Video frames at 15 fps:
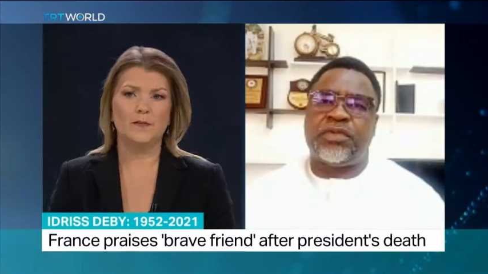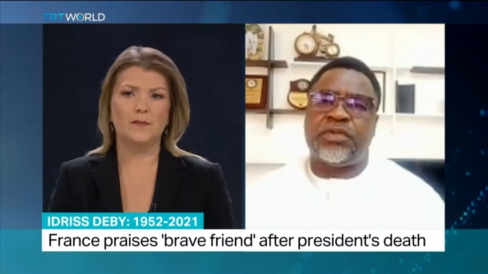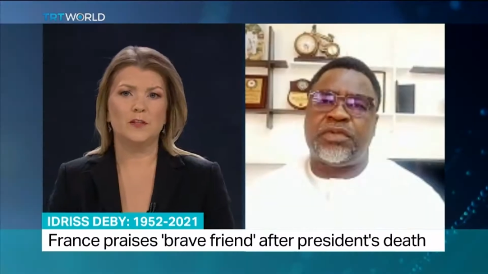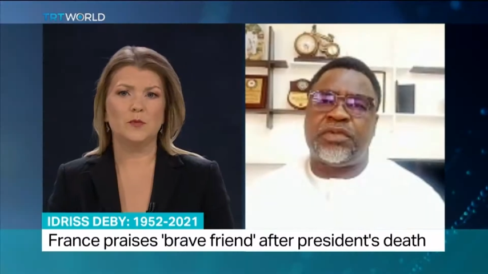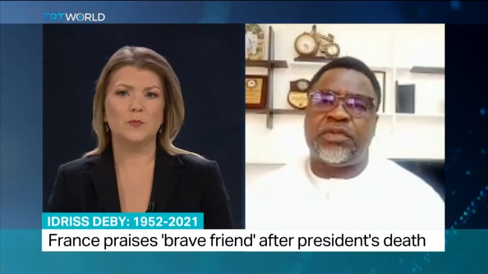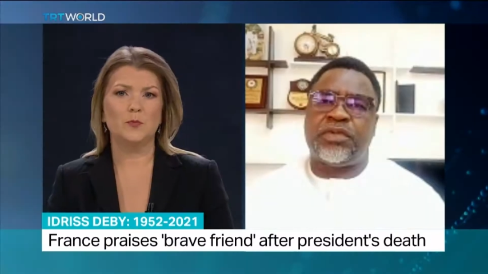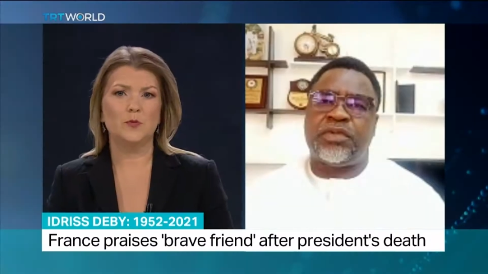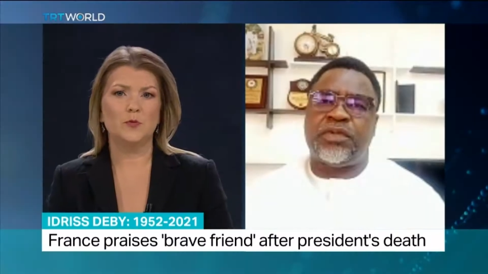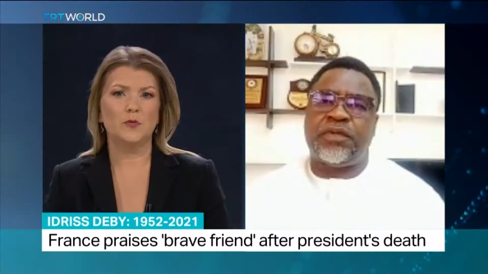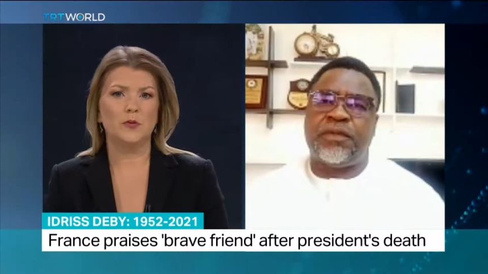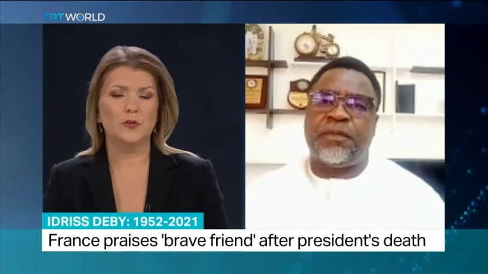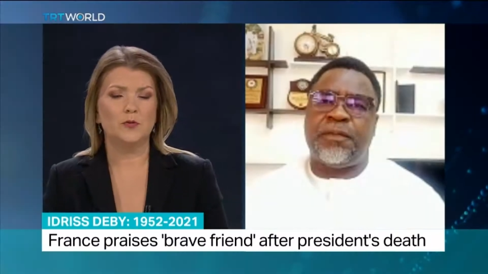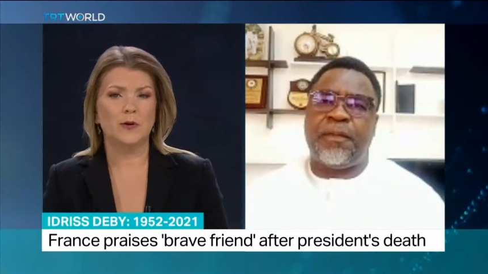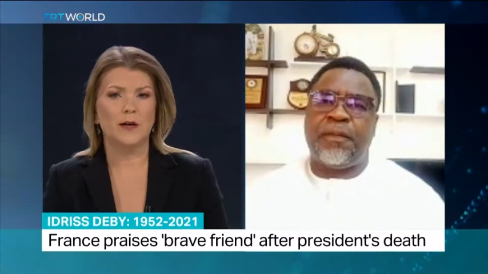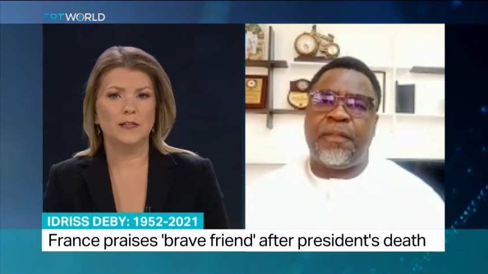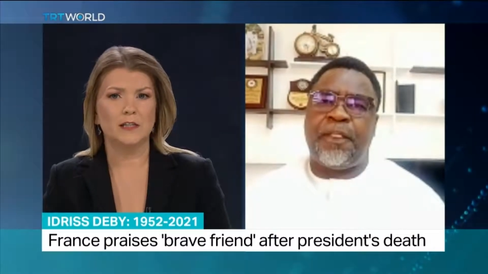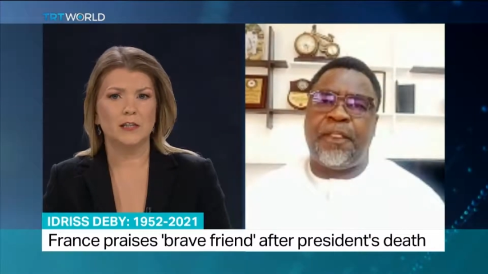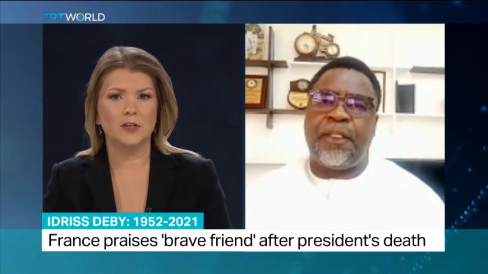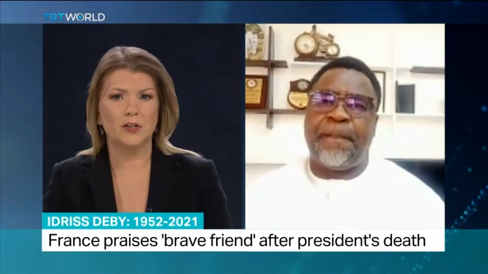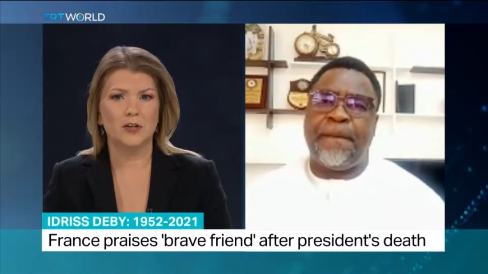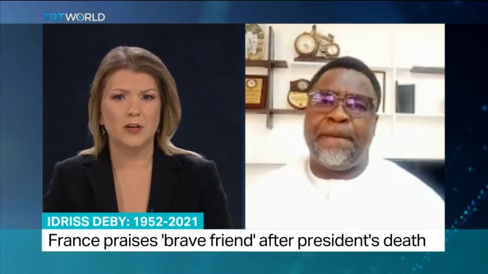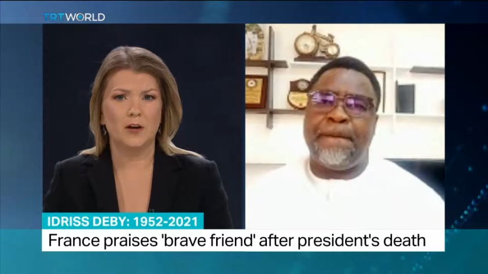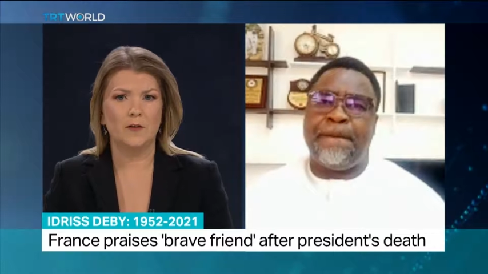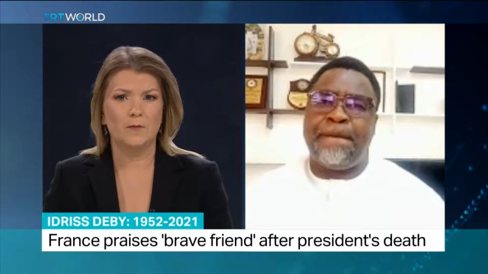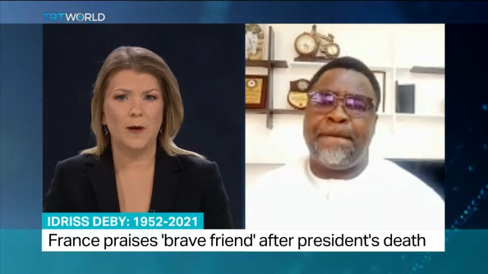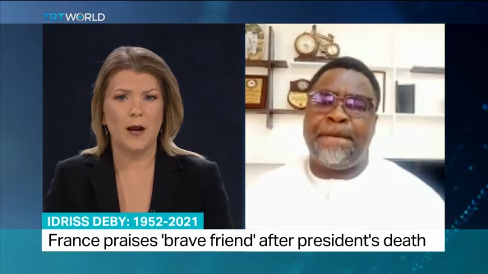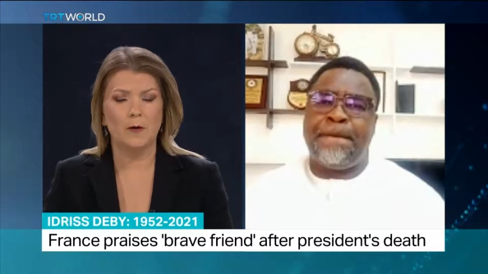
Speaker 1: a smooth transition of power?